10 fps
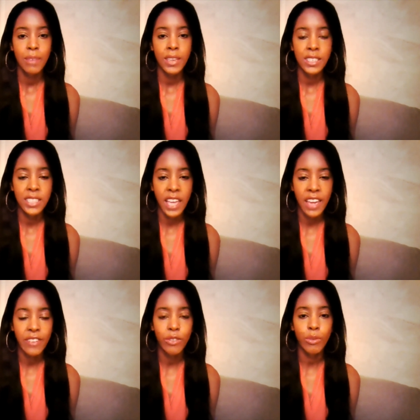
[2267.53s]
Be
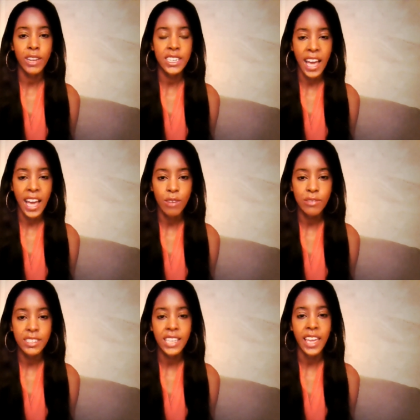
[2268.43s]
safe, reach
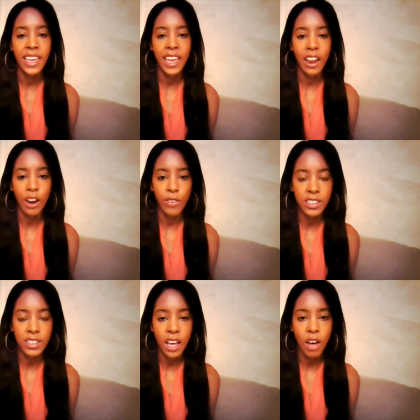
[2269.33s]
out, take care of
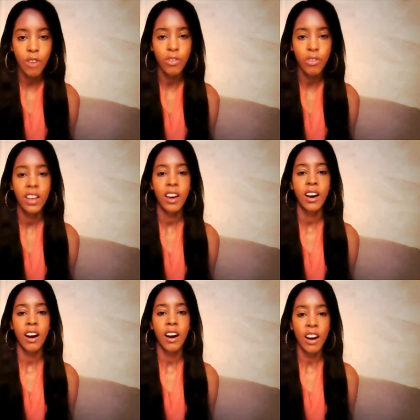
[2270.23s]
yourself,
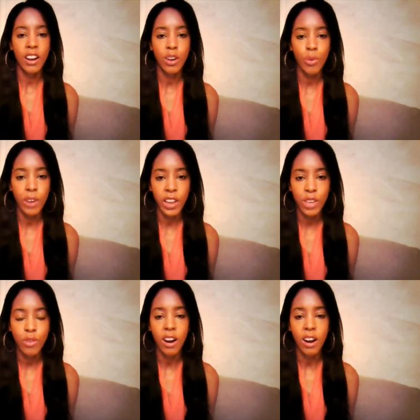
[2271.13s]
honor where
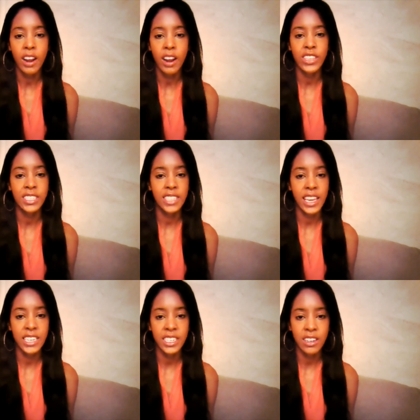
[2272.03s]
you are at this
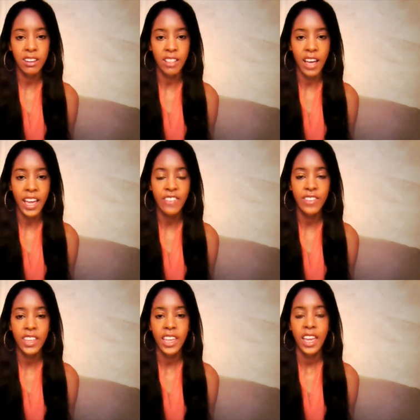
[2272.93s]
stage in your
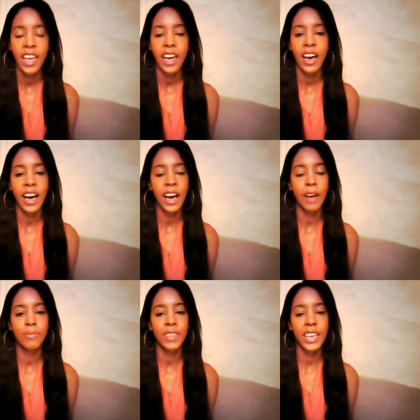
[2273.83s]
life,
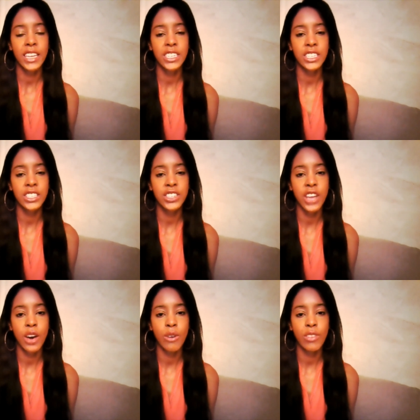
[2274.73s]
and just
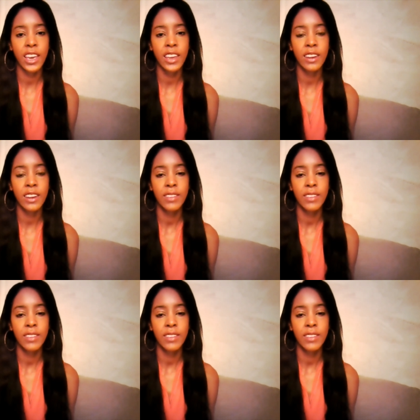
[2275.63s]
know that